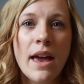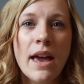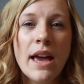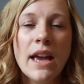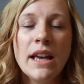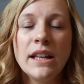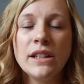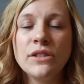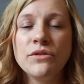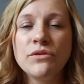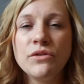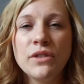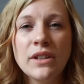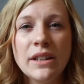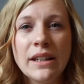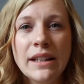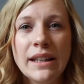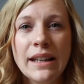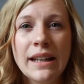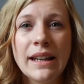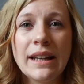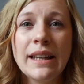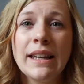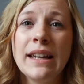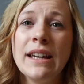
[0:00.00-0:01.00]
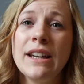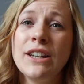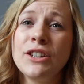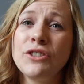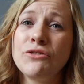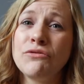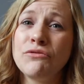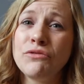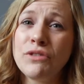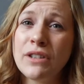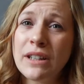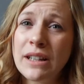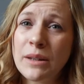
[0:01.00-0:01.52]
It's really clear, it's
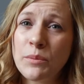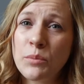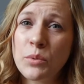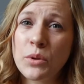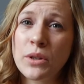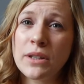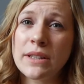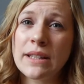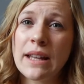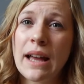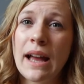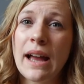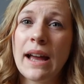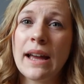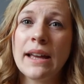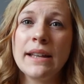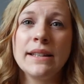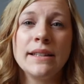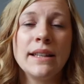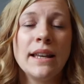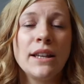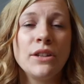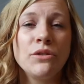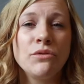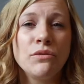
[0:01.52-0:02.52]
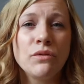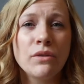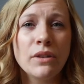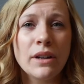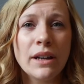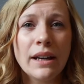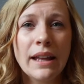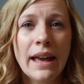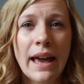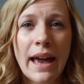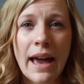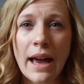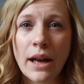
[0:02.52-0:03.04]
really precise, it's
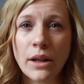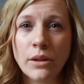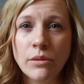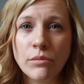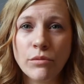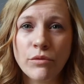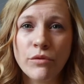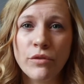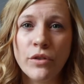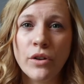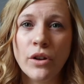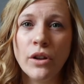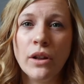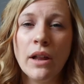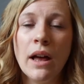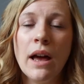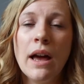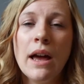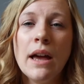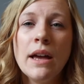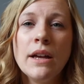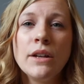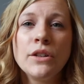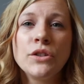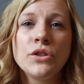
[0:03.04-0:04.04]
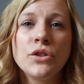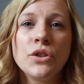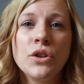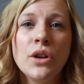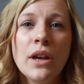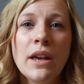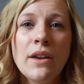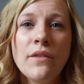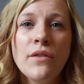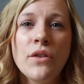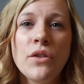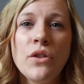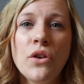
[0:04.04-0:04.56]
really helpful. So
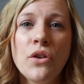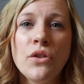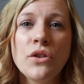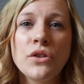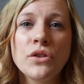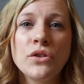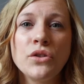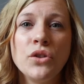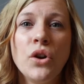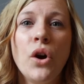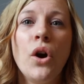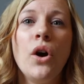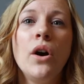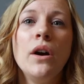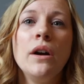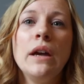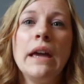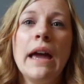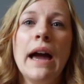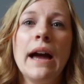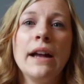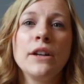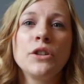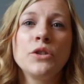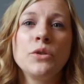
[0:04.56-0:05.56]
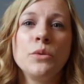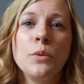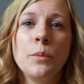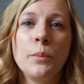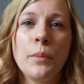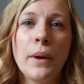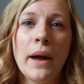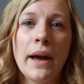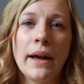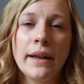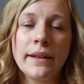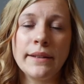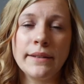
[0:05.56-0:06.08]
even though there's not an actual
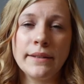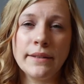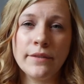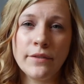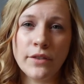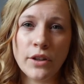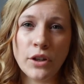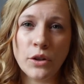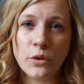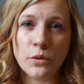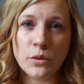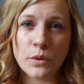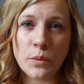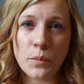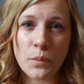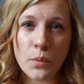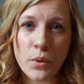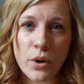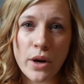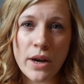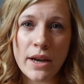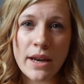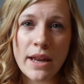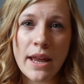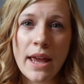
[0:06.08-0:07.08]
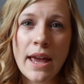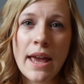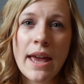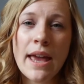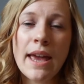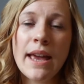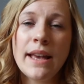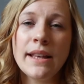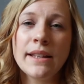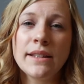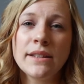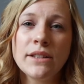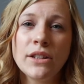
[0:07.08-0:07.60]
pattern for you to print,
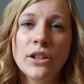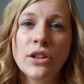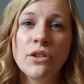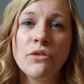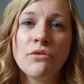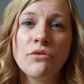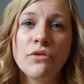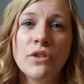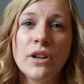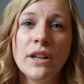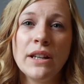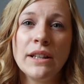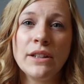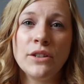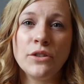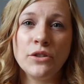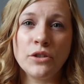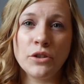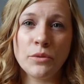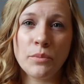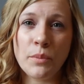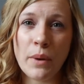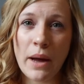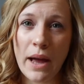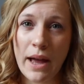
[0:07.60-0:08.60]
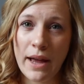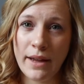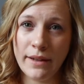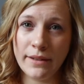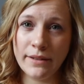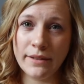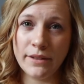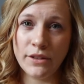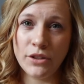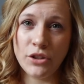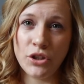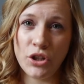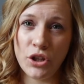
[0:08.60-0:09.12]
it's still a really good
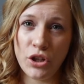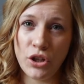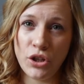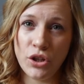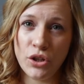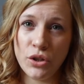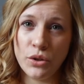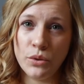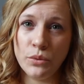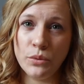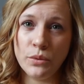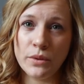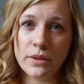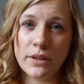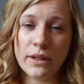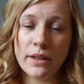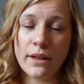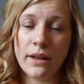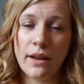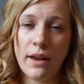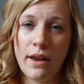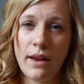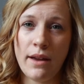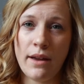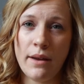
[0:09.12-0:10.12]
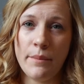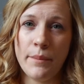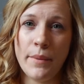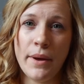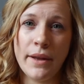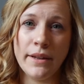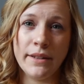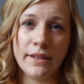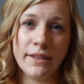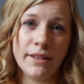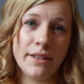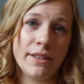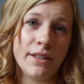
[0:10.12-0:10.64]
pattern to use,
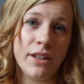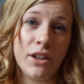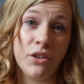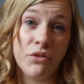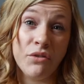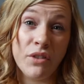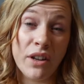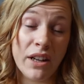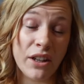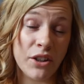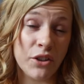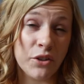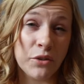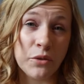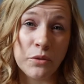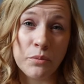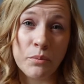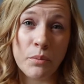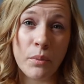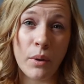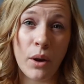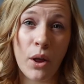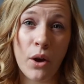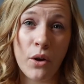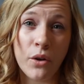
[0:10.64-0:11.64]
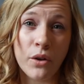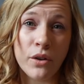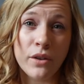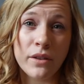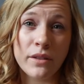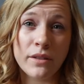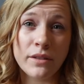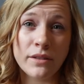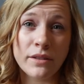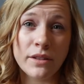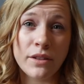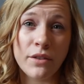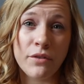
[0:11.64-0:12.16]
and it's still a really good blog
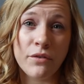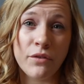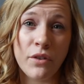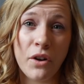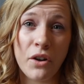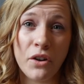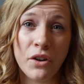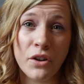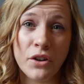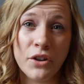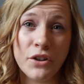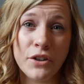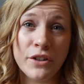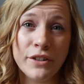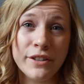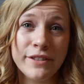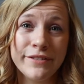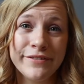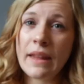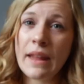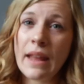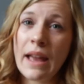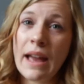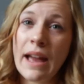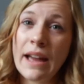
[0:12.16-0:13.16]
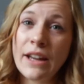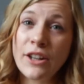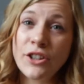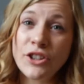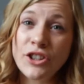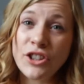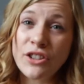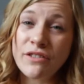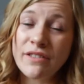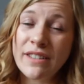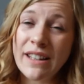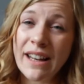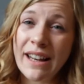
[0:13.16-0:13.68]
to follow. I
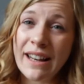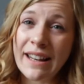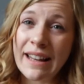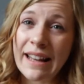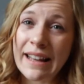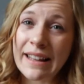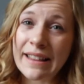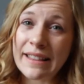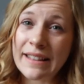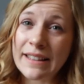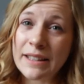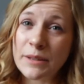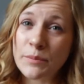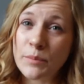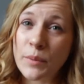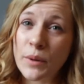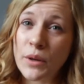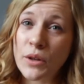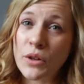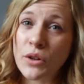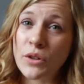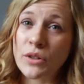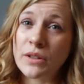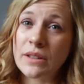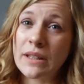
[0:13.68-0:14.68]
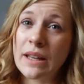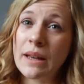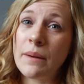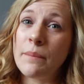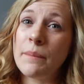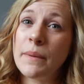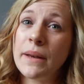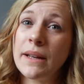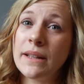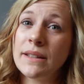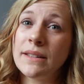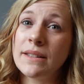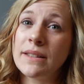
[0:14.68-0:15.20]
also really like this because it
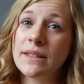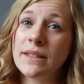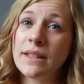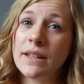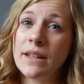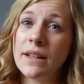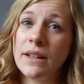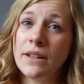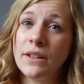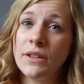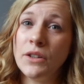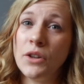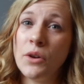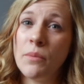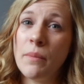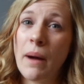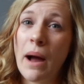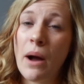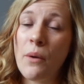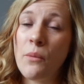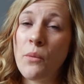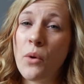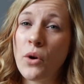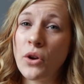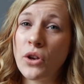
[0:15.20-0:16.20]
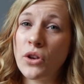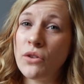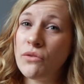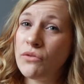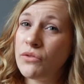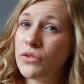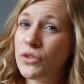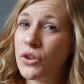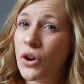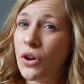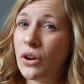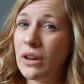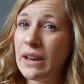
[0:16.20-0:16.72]
means that no matter what
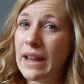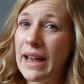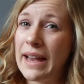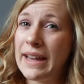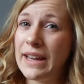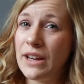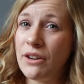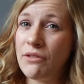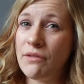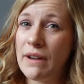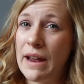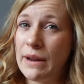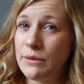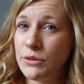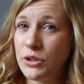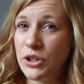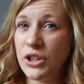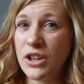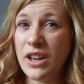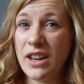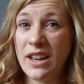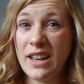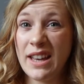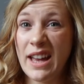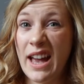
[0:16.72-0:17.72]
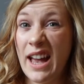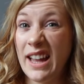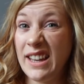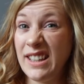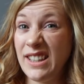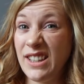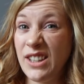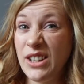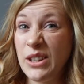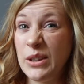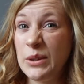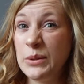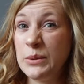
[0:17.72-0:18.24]
you've got lying around, you can kind
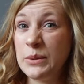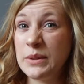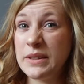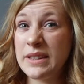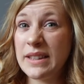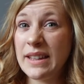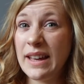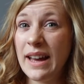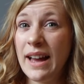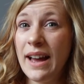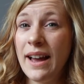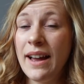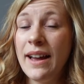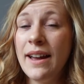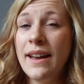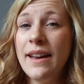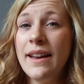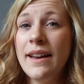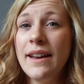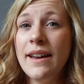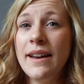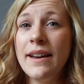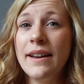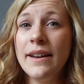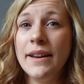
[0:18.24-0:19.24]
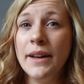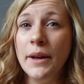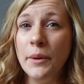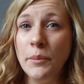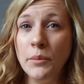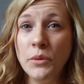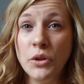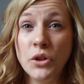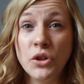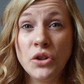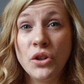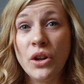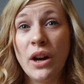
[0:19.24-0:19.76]
of use that.
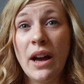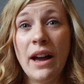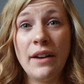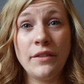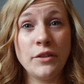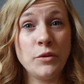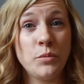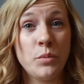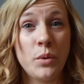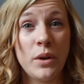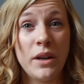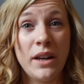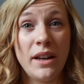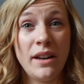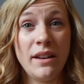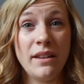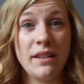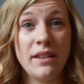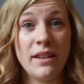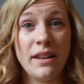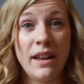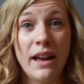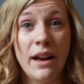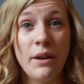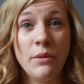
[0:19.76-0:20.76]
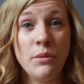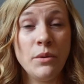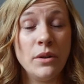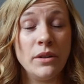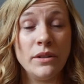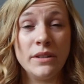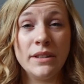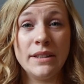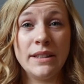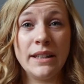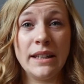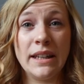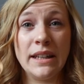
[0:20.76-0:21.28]
You don't have to print anything out
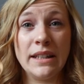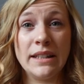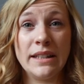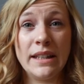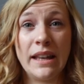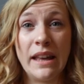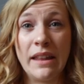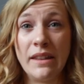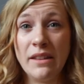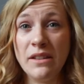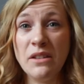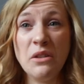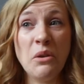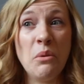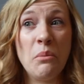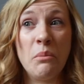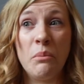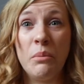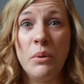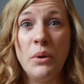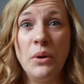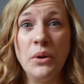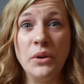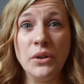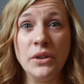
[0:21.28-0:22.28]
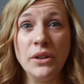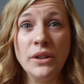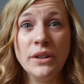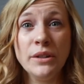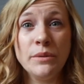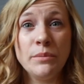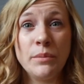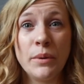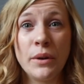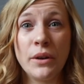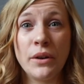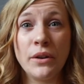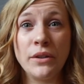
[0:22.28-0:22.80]
and stick it together, bonus,
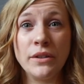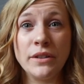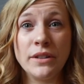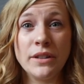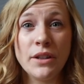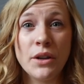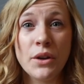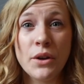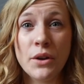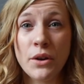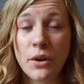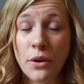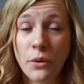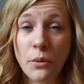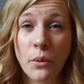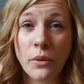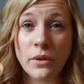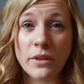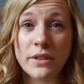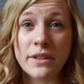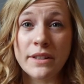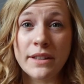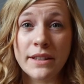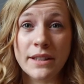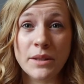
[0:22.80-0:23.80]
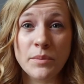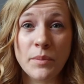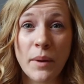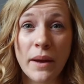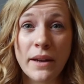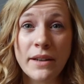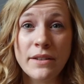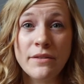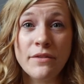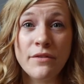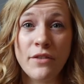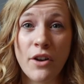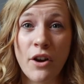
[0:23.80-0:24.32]
because who wants to
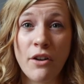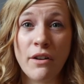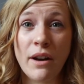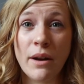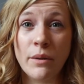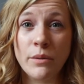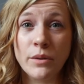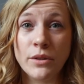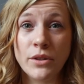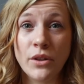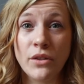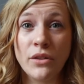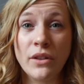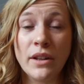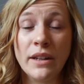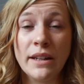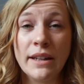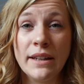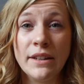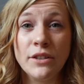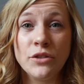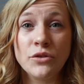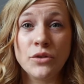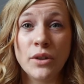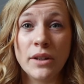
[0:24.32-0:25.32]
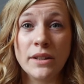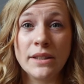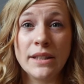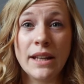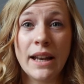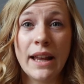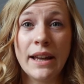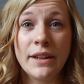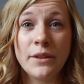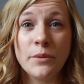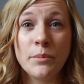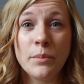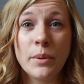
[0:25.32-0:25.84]
spend 4 hours on their knees trying to
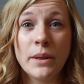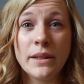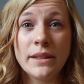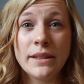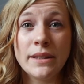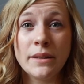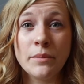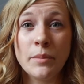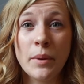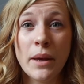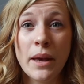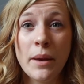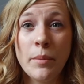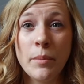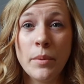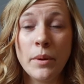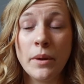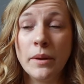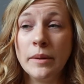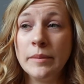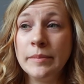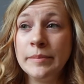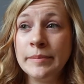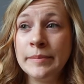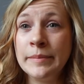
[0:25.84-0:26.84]
line up pieces of paper?